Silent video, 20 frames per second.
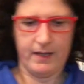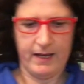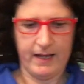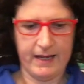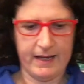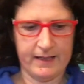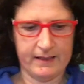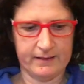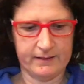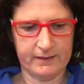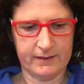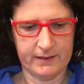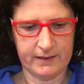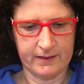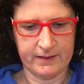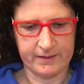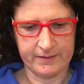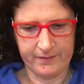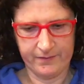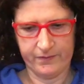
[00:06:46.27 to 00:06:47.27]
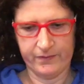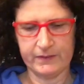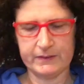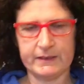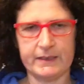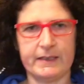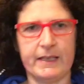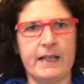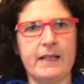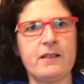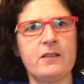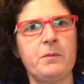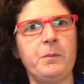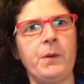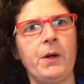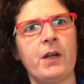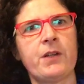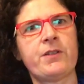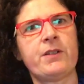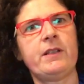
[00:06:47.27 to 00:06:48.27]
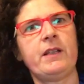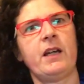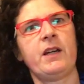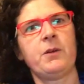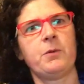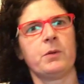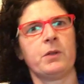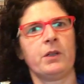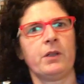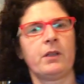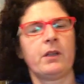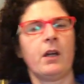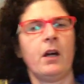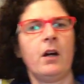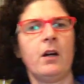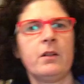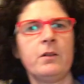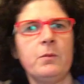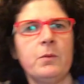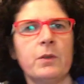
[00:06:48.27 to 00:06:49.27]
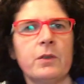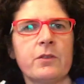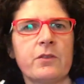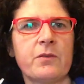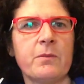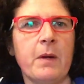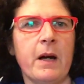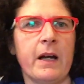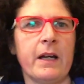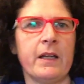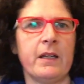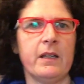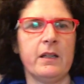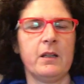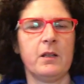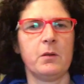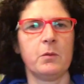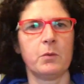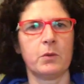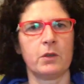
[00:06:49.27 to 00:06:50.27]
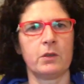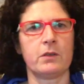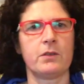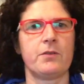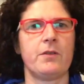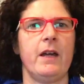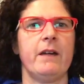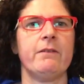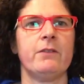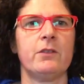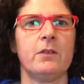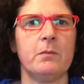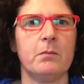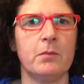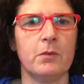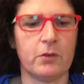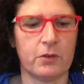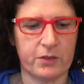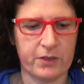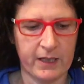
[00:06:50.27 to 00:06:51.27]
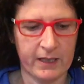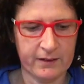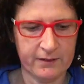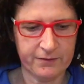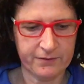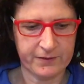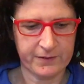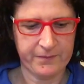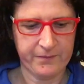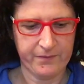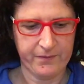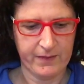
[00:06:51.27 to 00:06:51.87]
And uh, the next project I worked on was my world travel bookshelf.